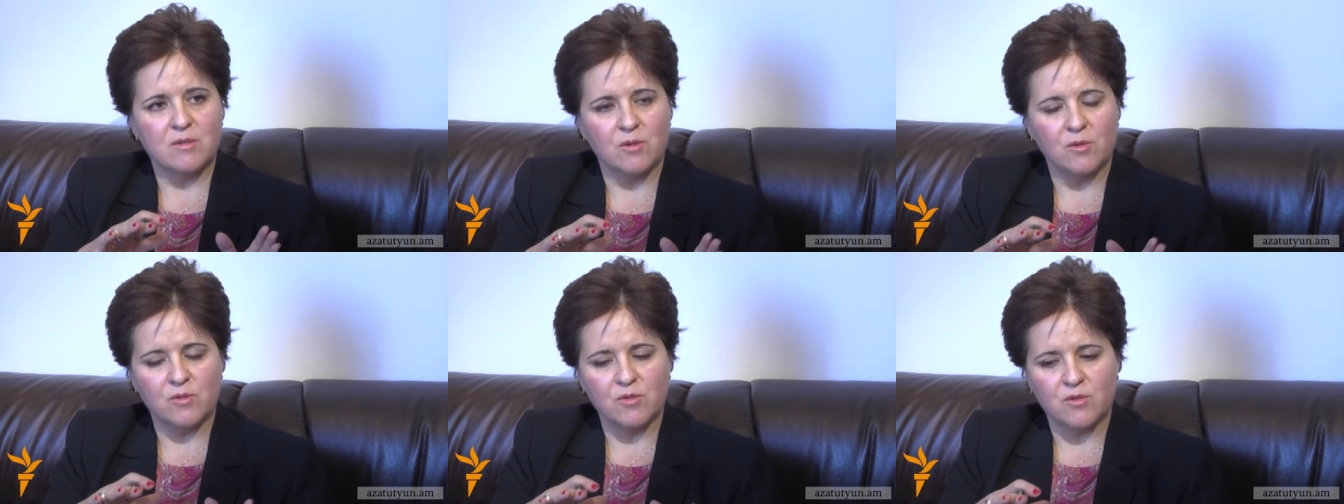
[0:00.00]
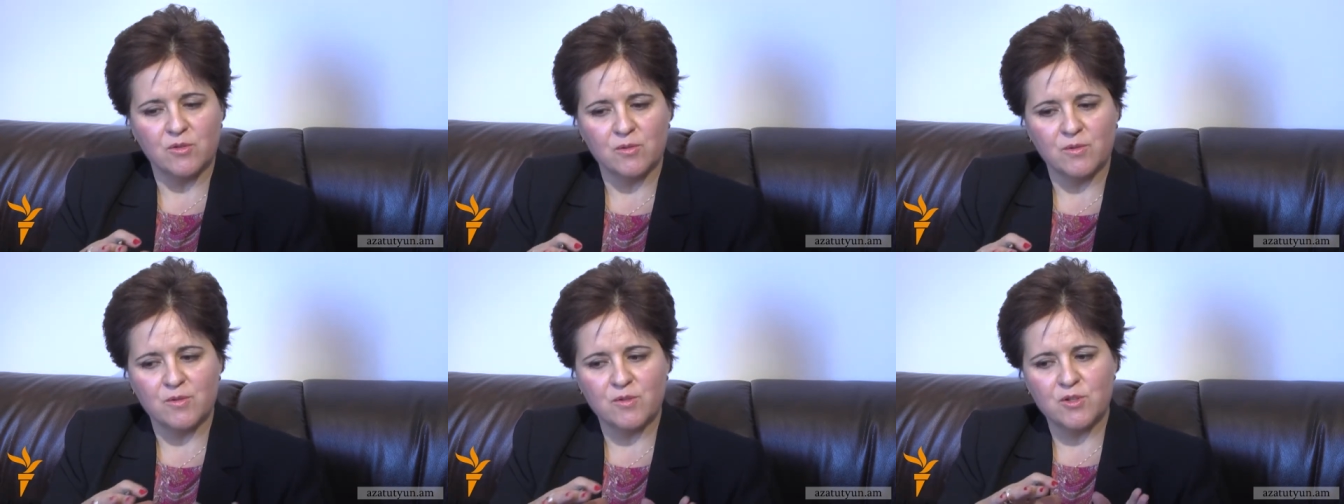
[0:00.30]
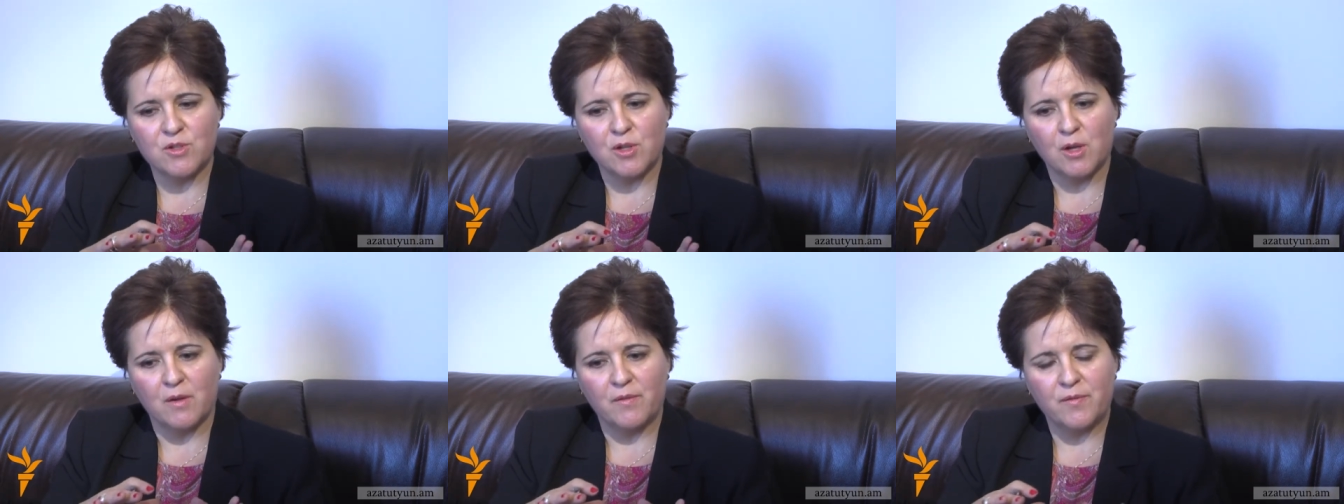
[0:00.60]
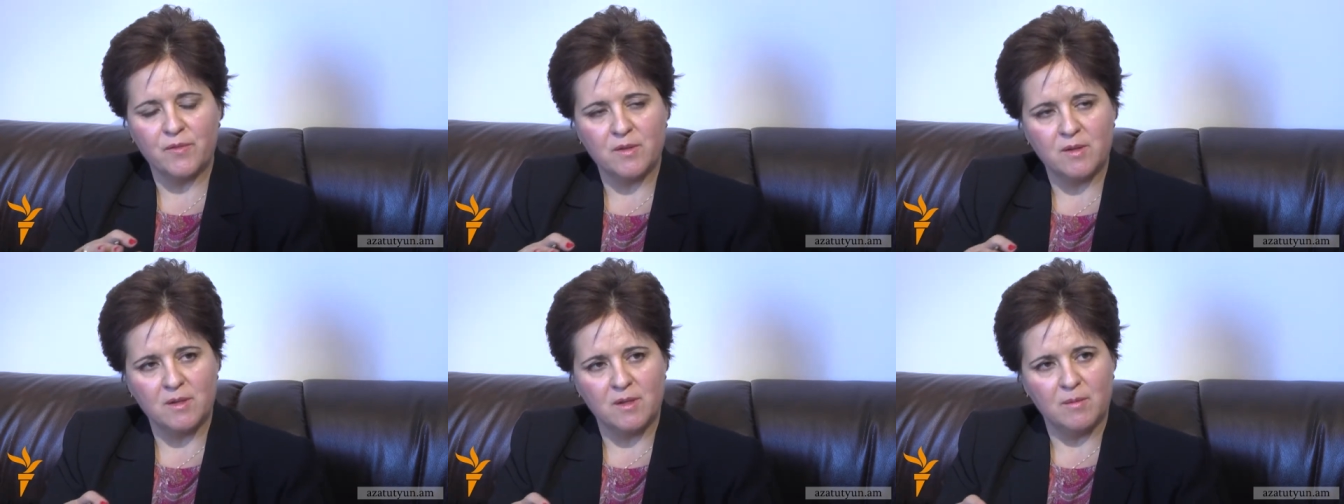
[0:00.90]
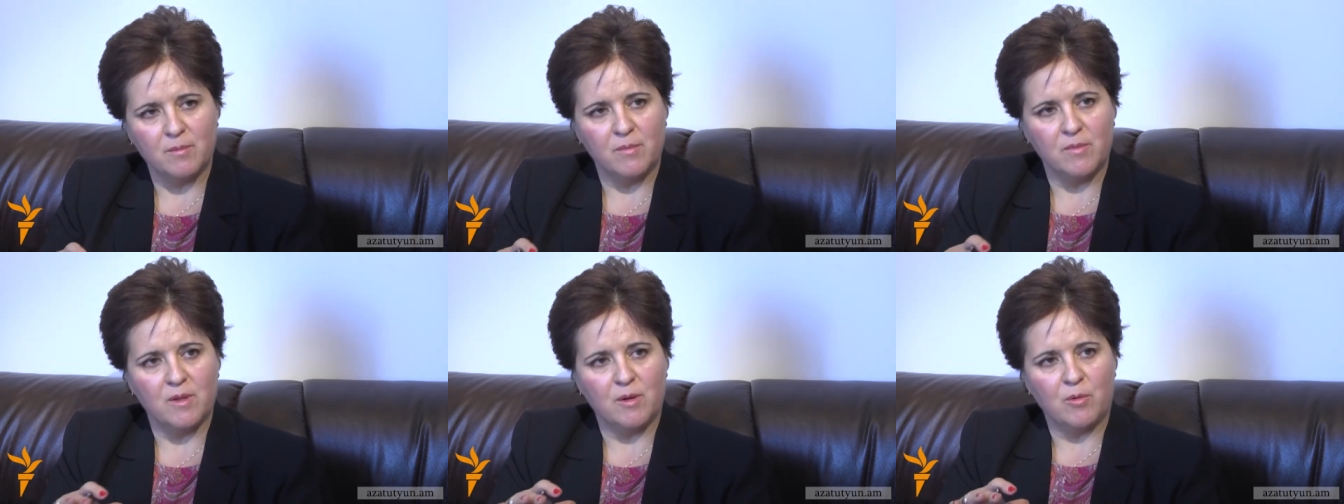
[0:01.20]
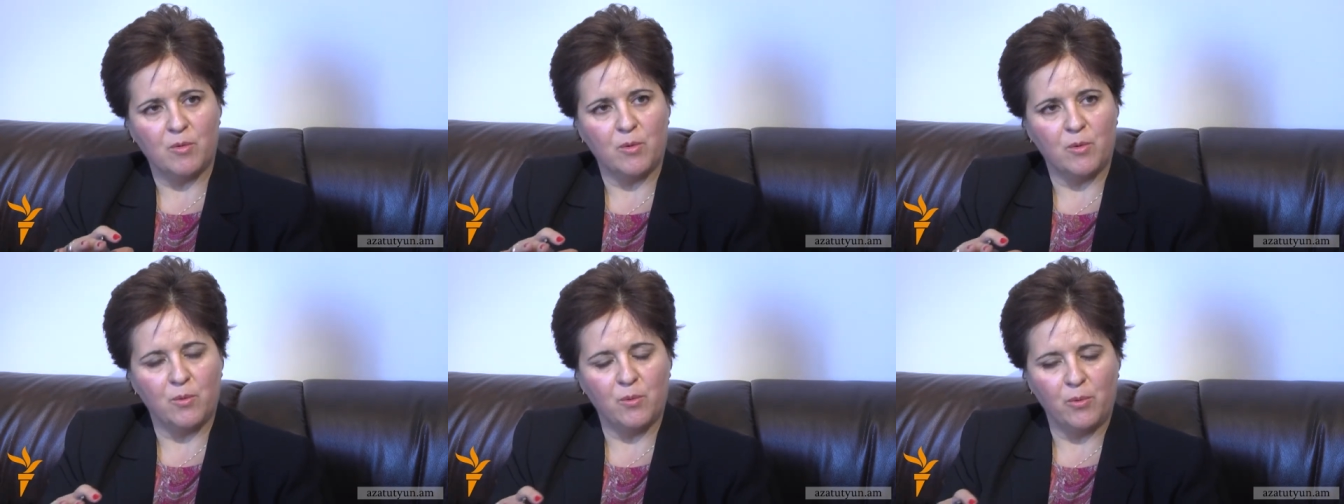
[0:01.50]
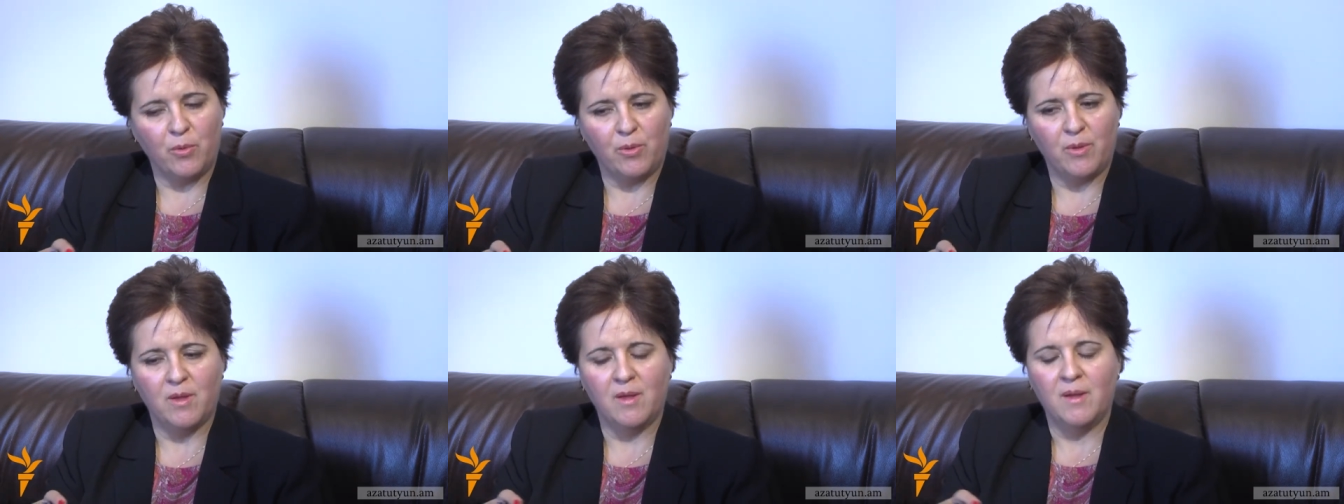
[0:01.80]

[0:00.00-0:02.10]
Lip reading: also softening their growth.